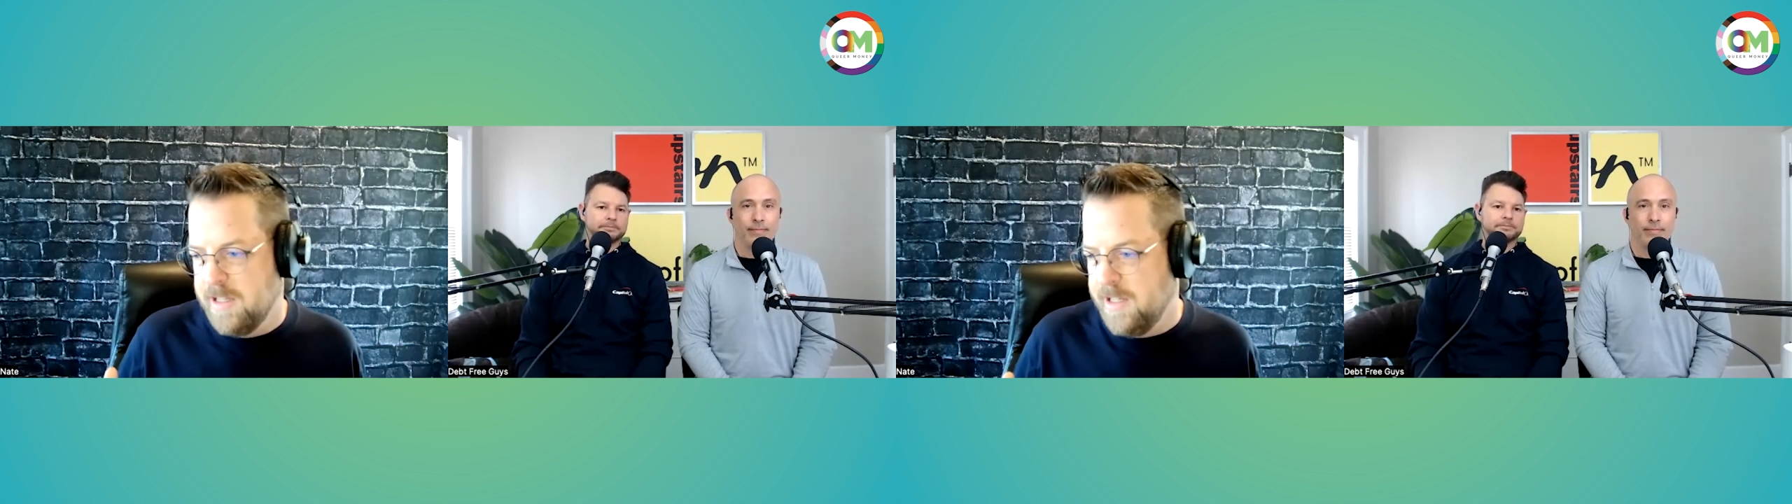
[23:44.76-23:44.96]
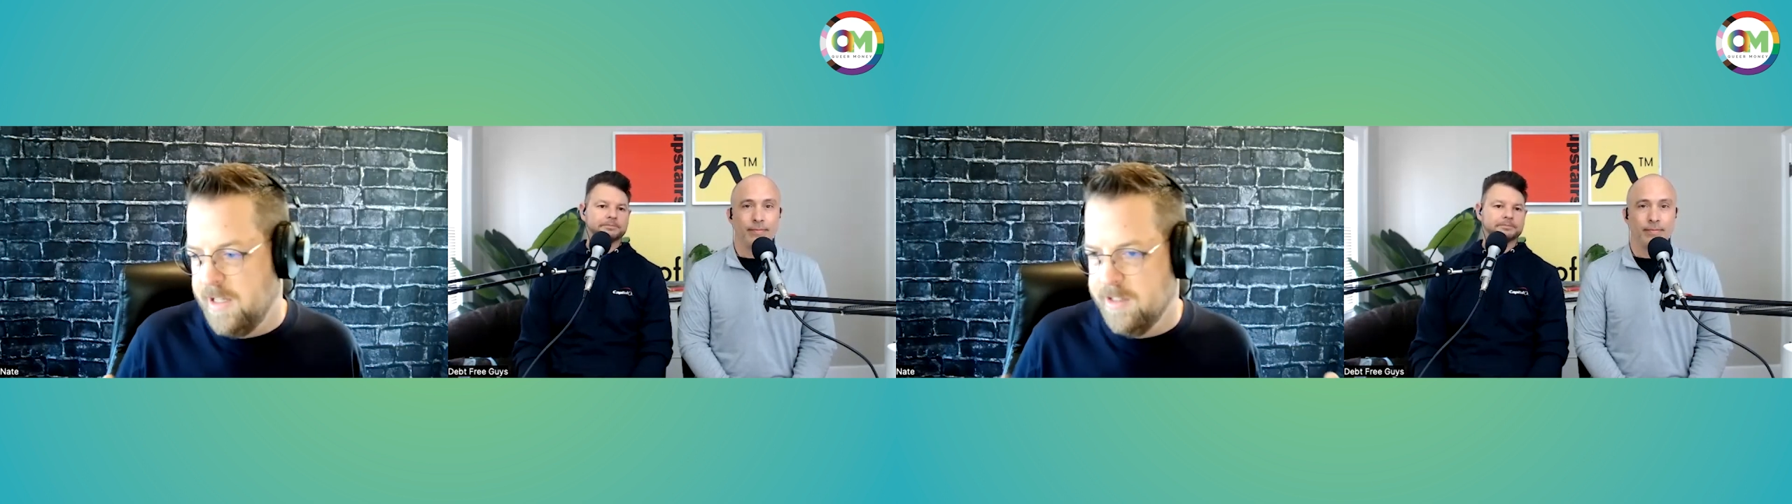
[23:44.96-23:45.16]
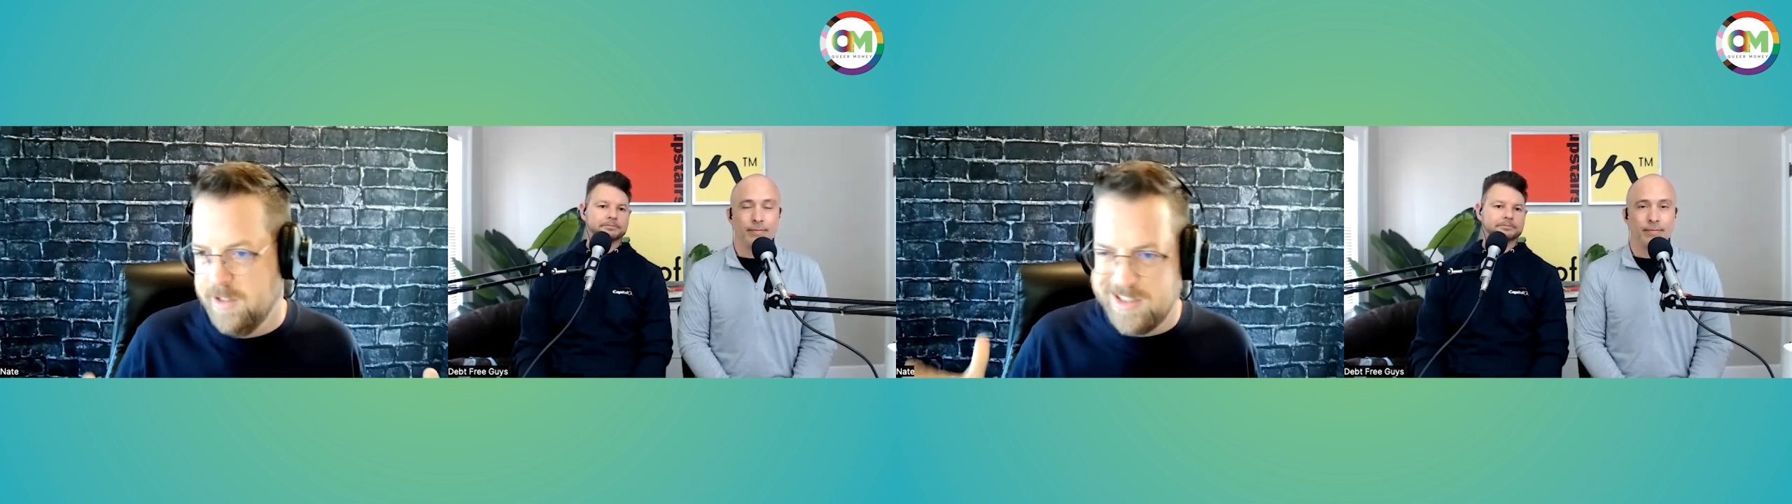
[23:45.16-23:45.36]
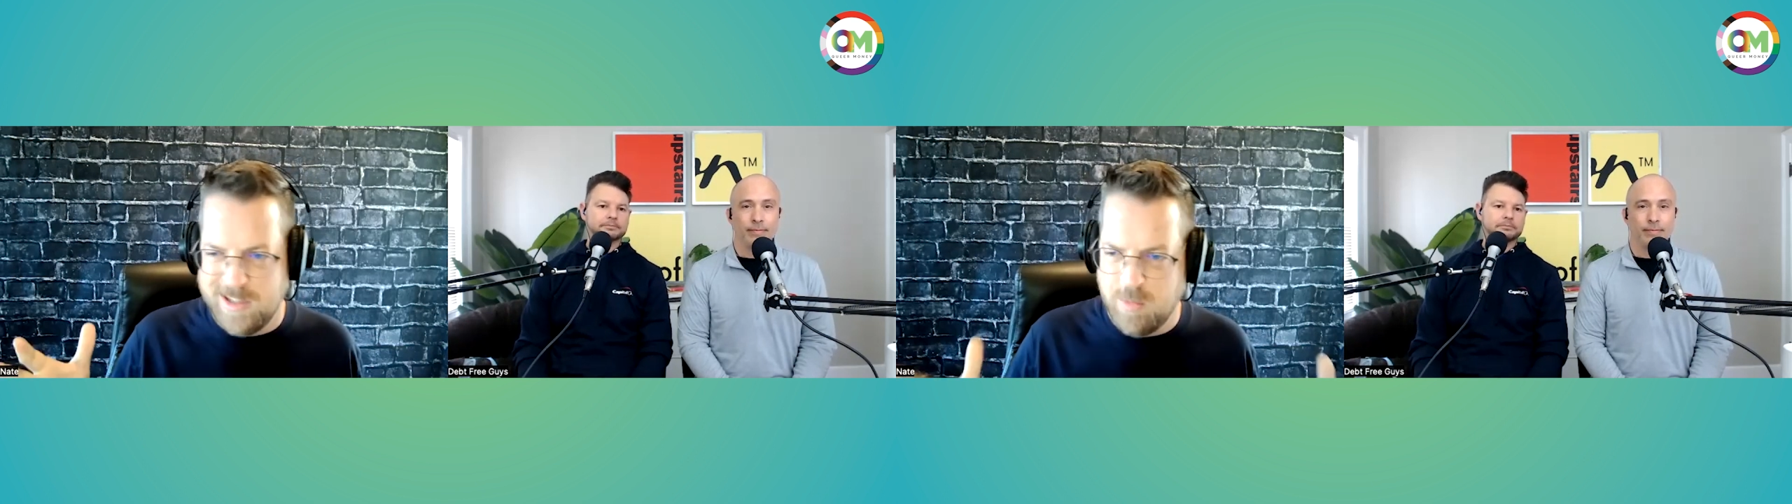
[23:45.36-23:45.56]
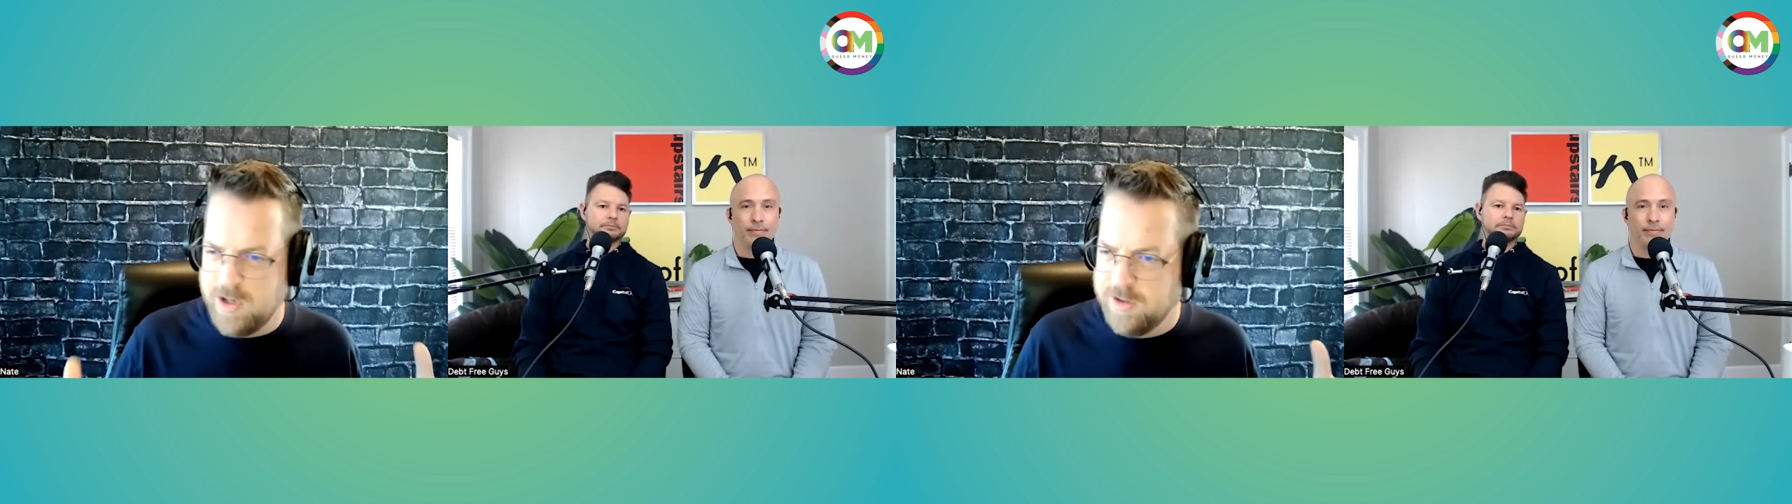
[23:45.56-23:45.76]
it's
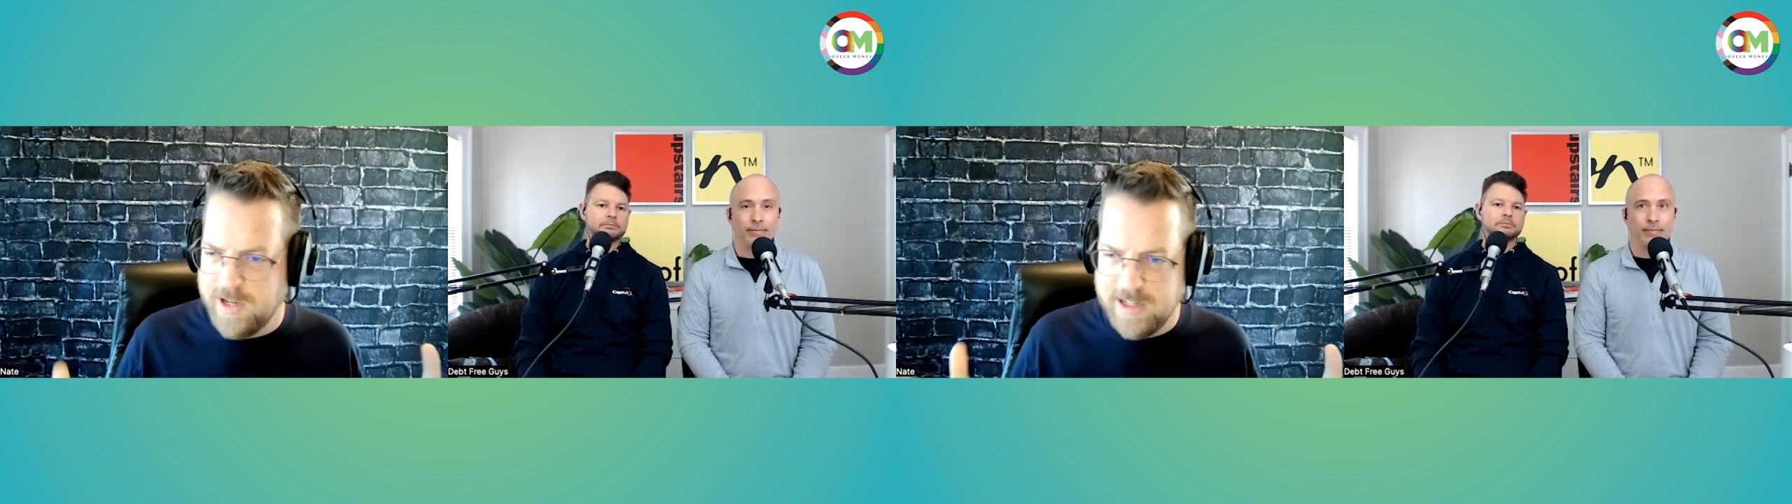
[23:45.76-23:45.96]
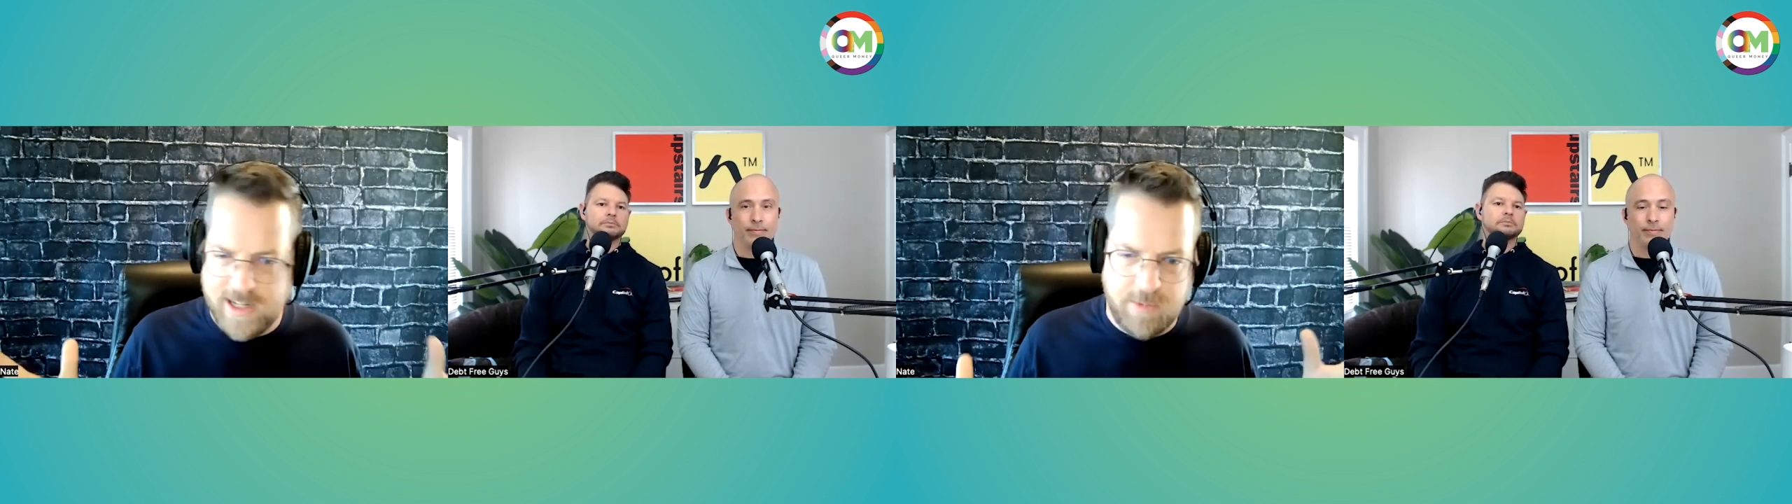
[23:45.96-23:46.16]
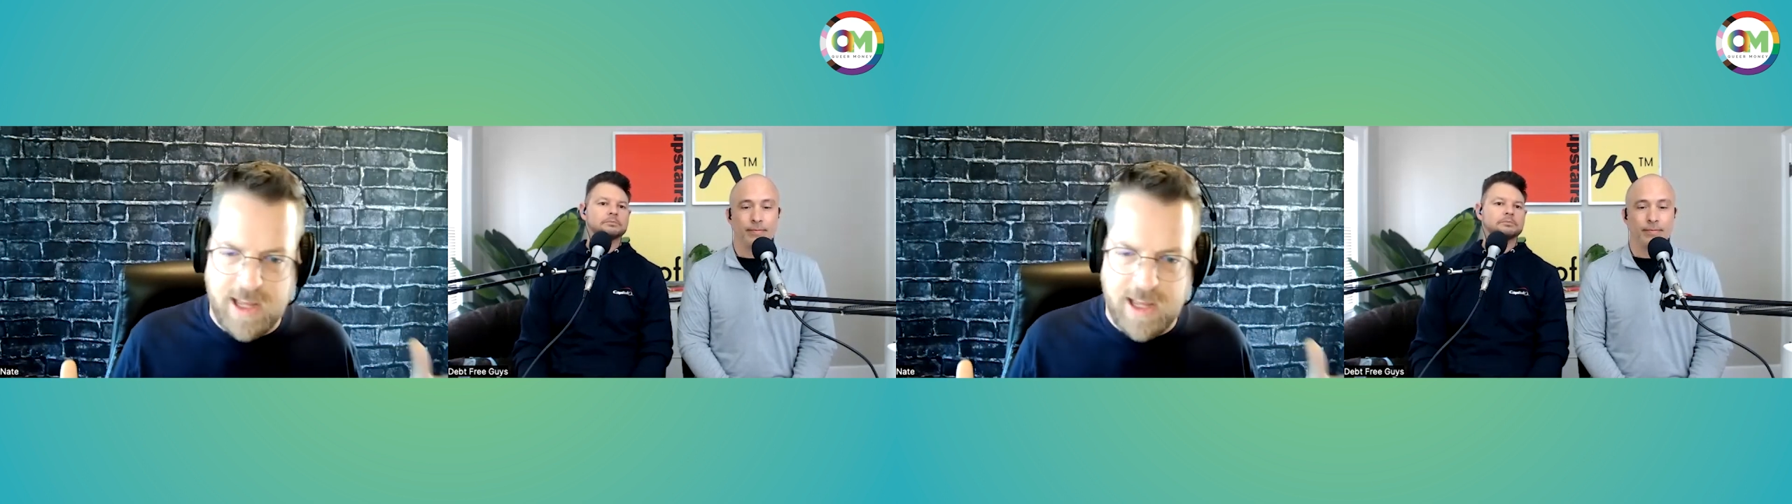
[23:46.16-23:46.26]
somewhere around,